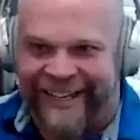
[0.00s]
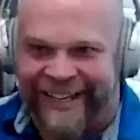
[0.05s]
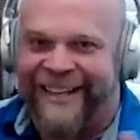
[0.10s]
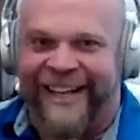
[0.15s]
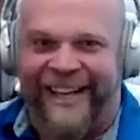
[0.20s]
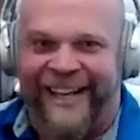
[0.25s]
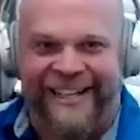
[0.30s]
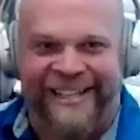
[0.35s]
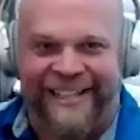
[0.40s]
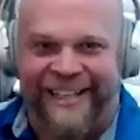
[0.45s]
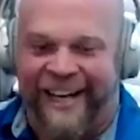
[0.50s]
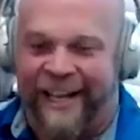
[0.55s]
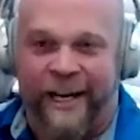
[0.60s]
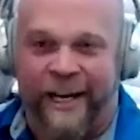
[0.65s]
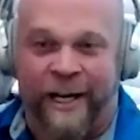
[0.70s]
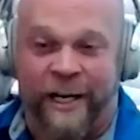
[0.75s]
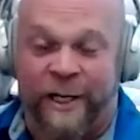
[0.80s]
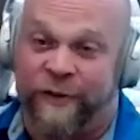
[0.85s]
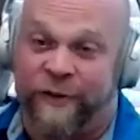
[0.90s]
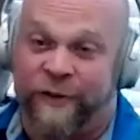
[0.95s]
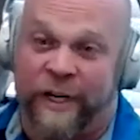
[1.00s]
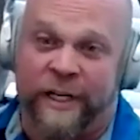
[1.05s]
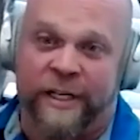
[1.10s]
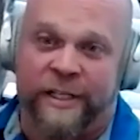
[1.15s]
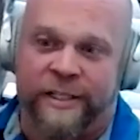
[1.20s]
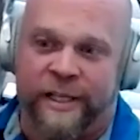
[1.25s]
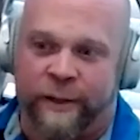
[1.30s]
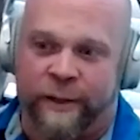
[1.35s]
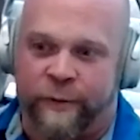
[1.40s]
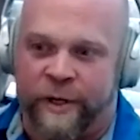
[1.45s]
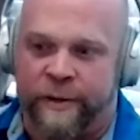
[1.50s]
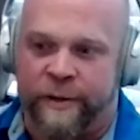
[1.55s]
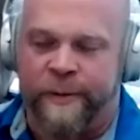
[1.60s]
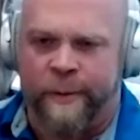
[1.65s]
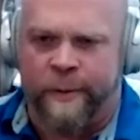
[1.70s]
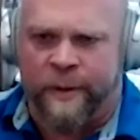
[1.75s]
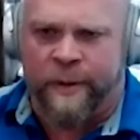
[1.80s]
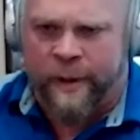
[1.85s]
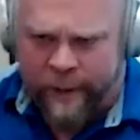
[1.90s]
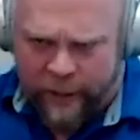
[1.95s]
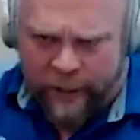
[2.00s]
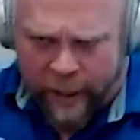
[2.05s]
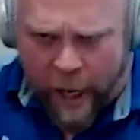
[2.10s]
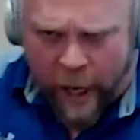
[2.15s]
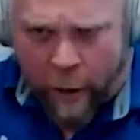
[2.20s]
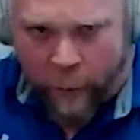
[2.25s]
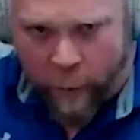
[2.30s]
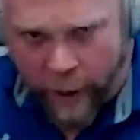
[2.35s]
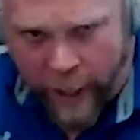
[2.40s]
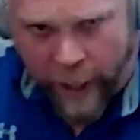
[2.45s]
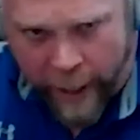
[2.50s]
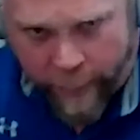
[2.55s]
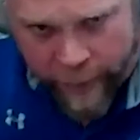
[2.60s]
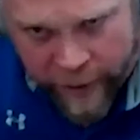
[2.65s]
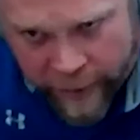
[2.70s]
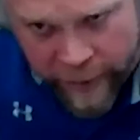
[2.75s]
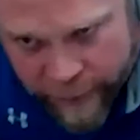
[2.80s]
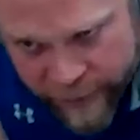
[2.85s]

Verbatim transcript: That's, and it's funny because like when you, people come in like, well, I want to lose,